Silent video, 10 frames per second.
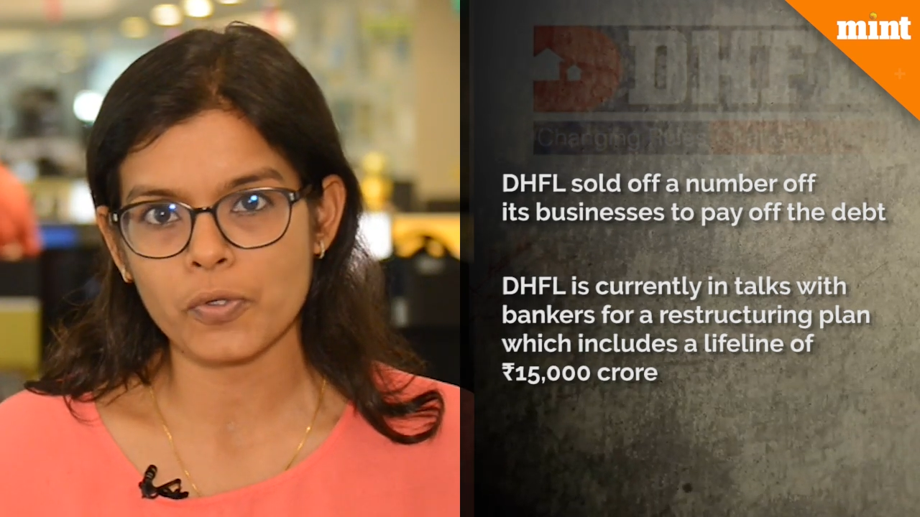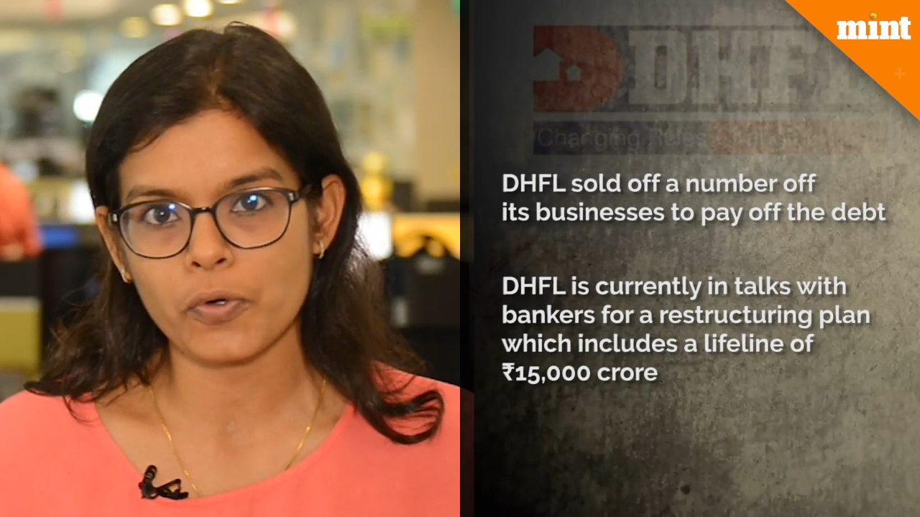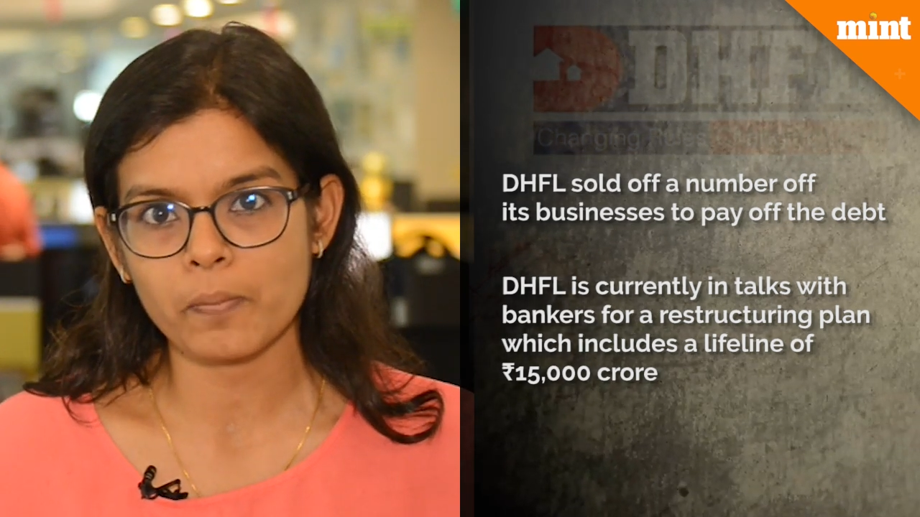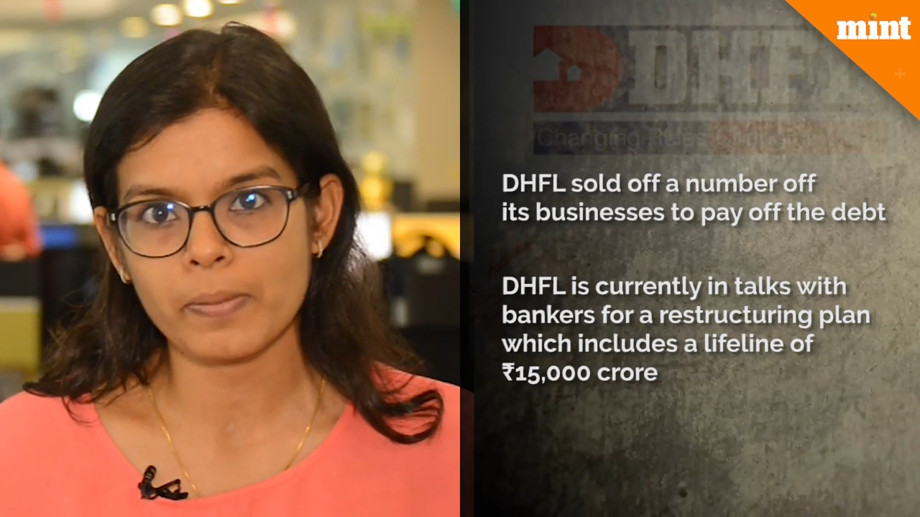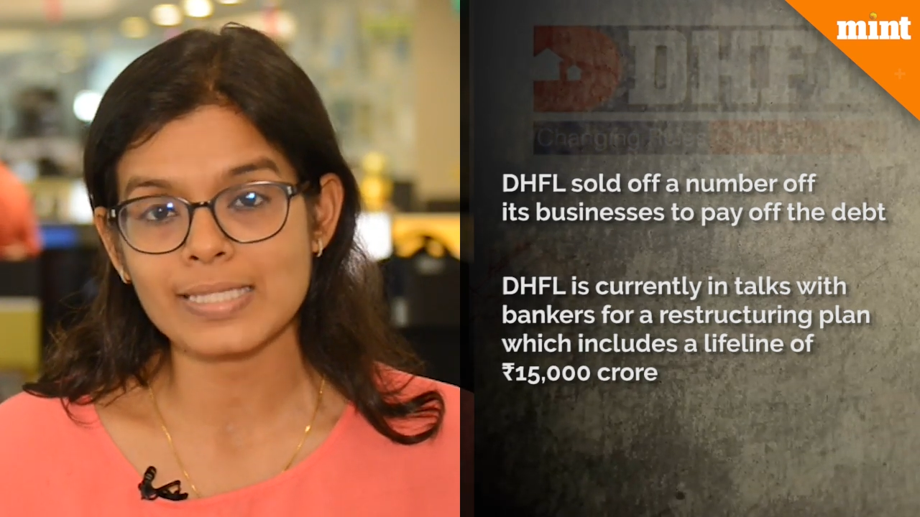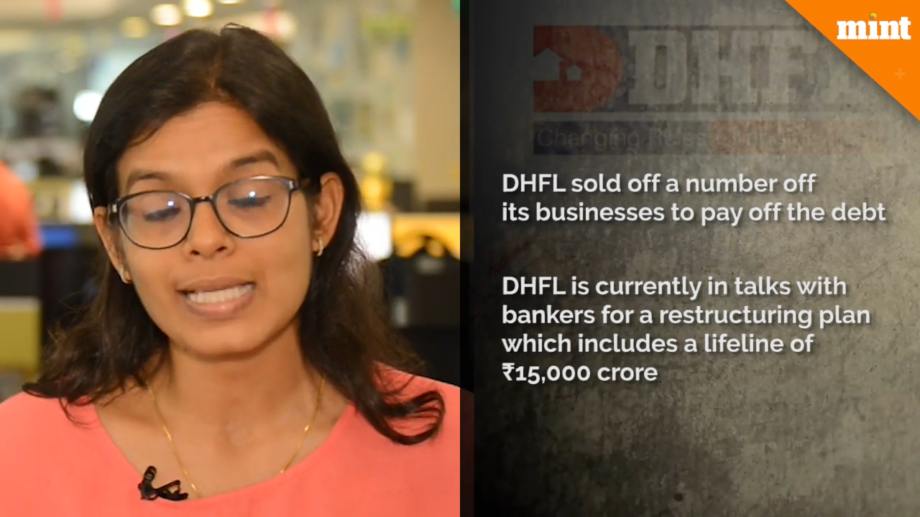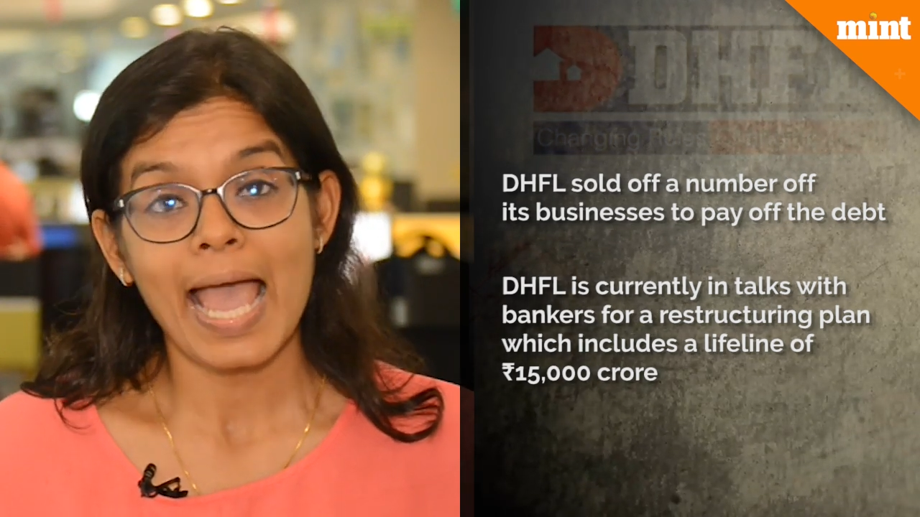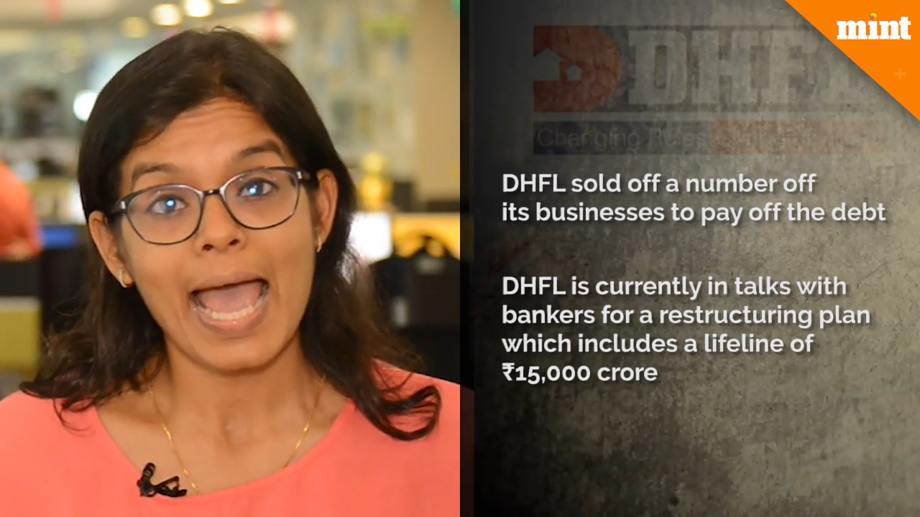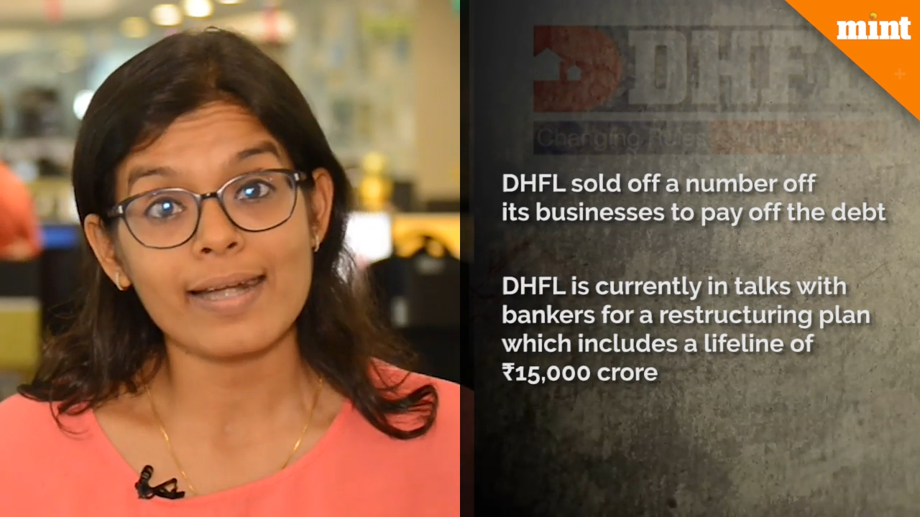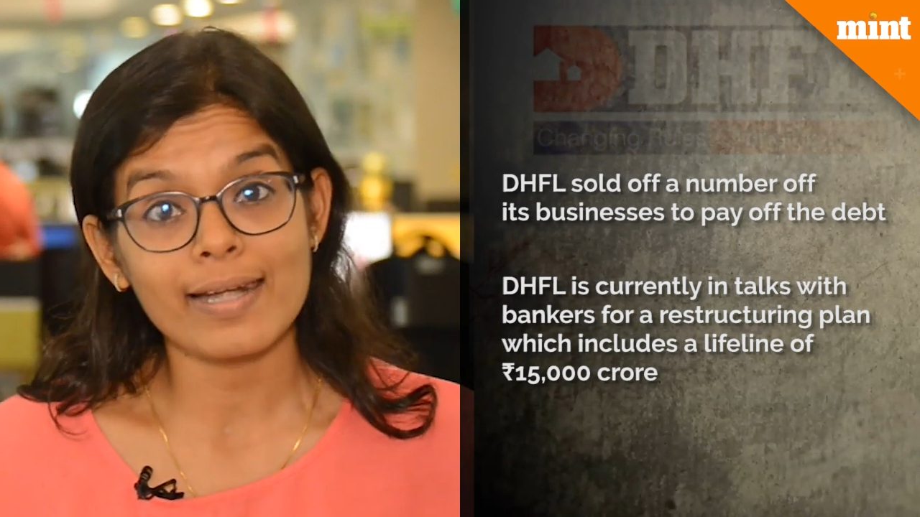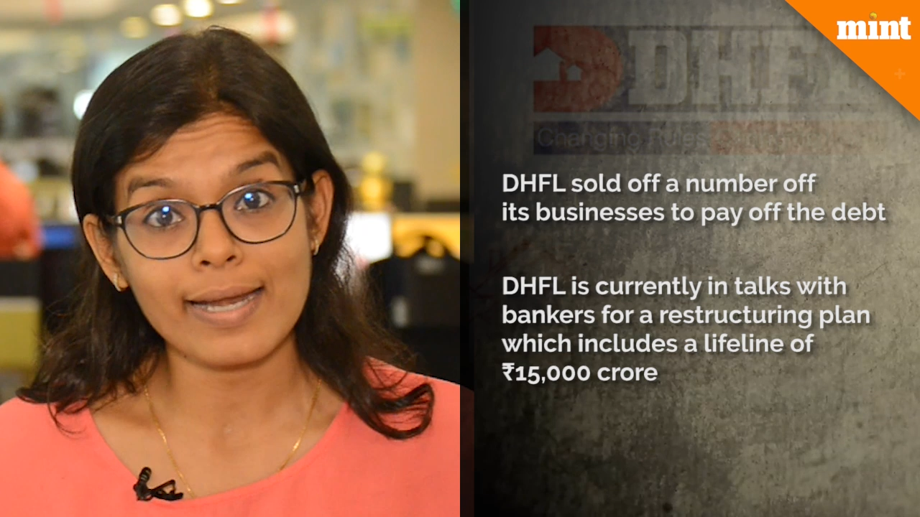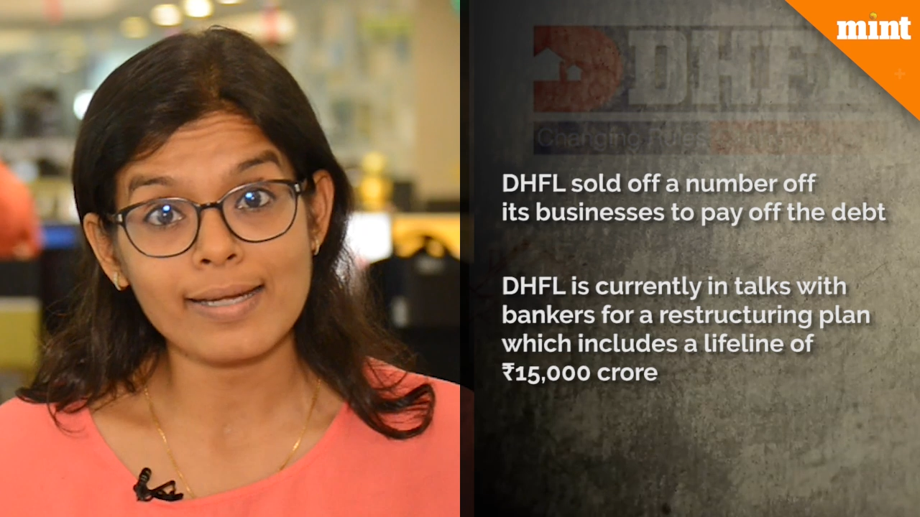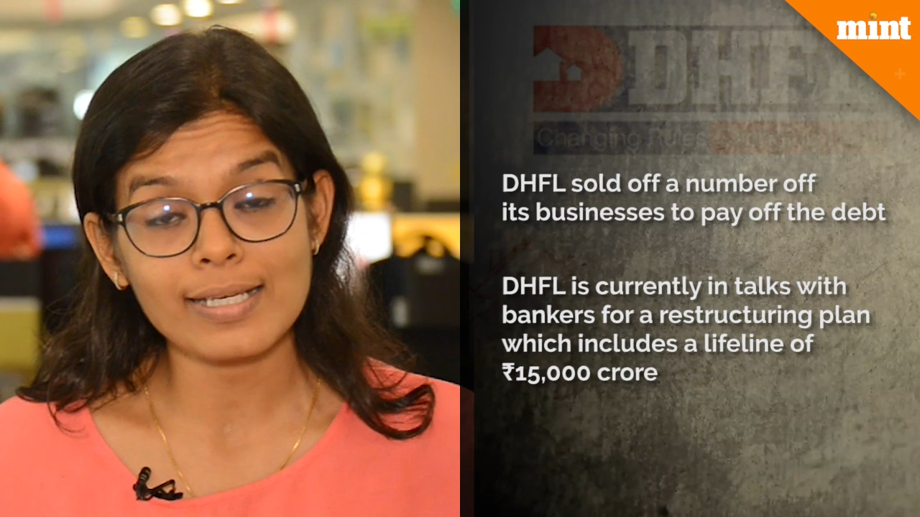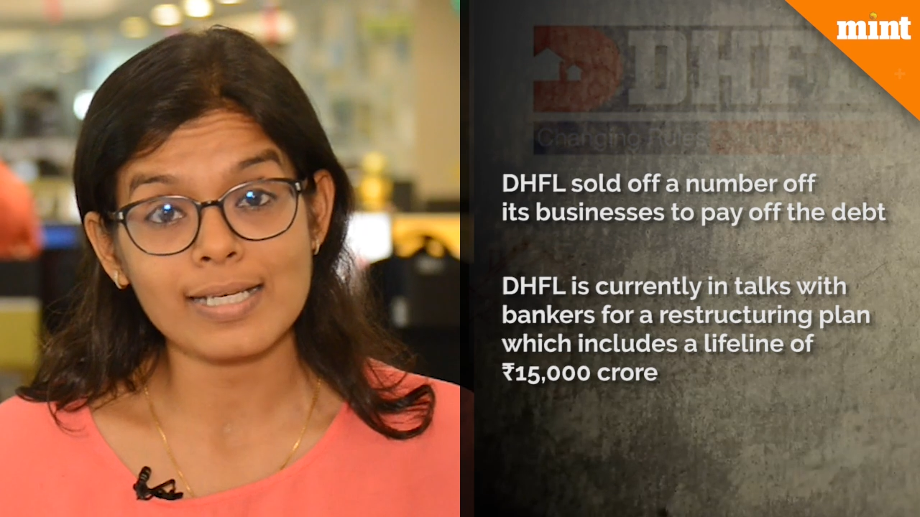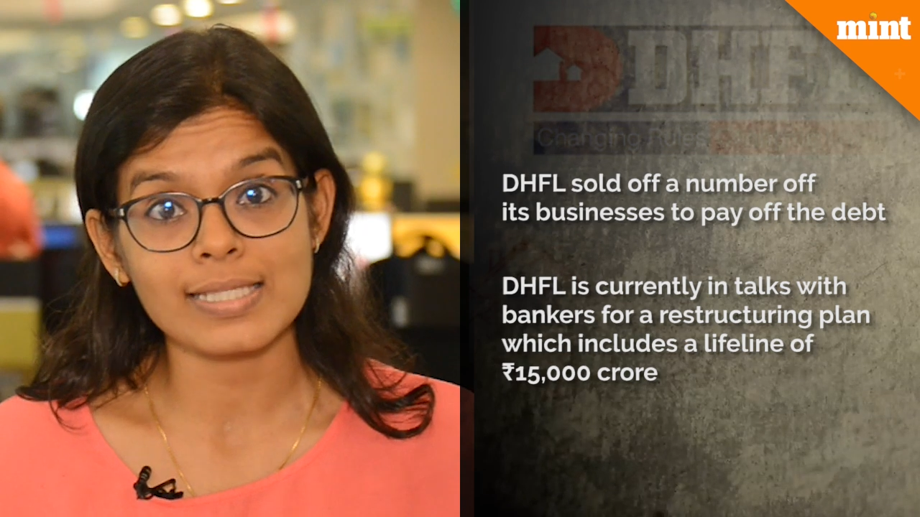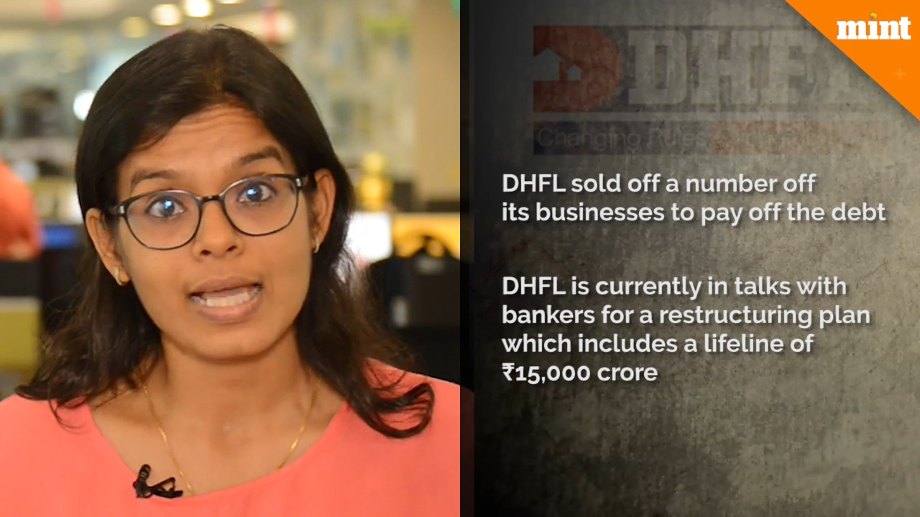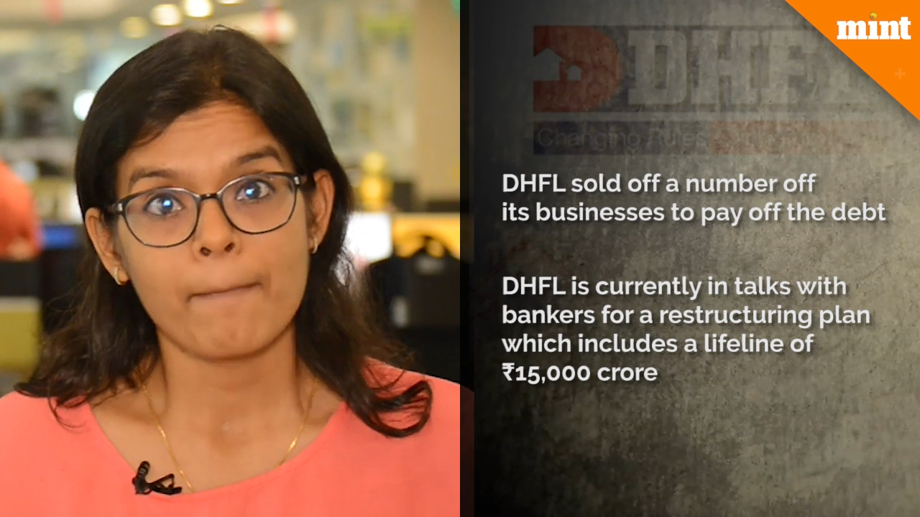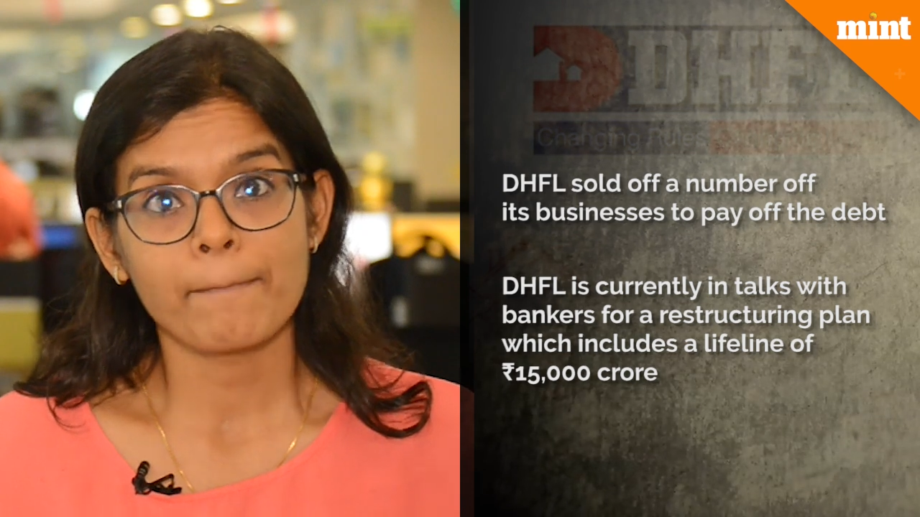crore rupees and lenders